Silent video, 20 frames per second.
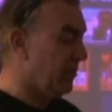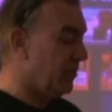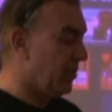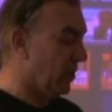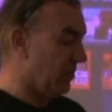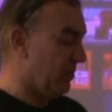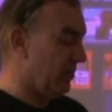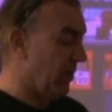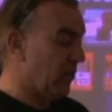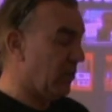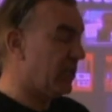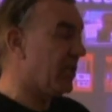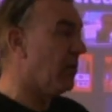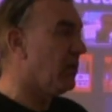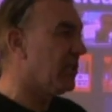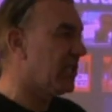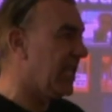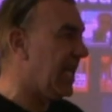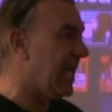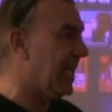But most
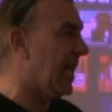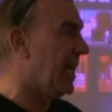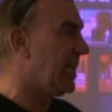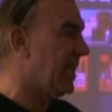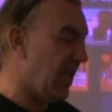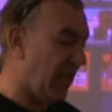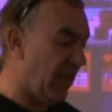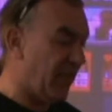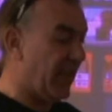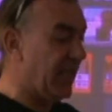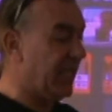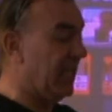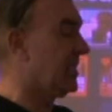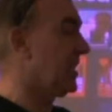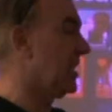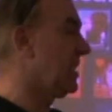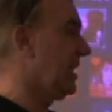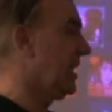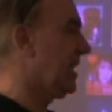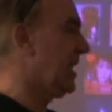don't see it like that. They think
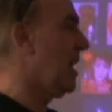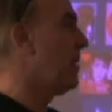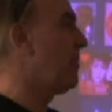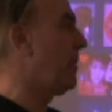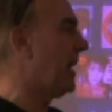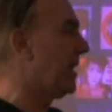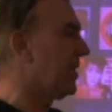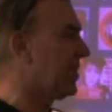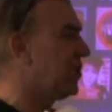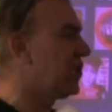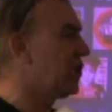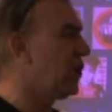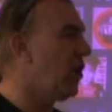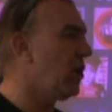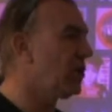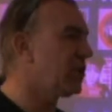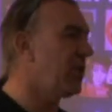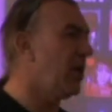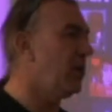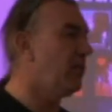it's a ticket, a penalty
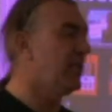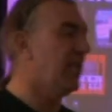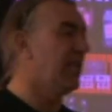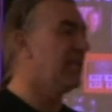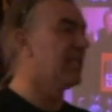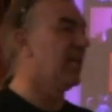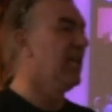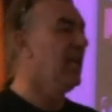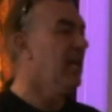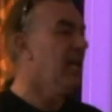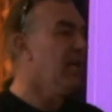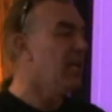charge notice.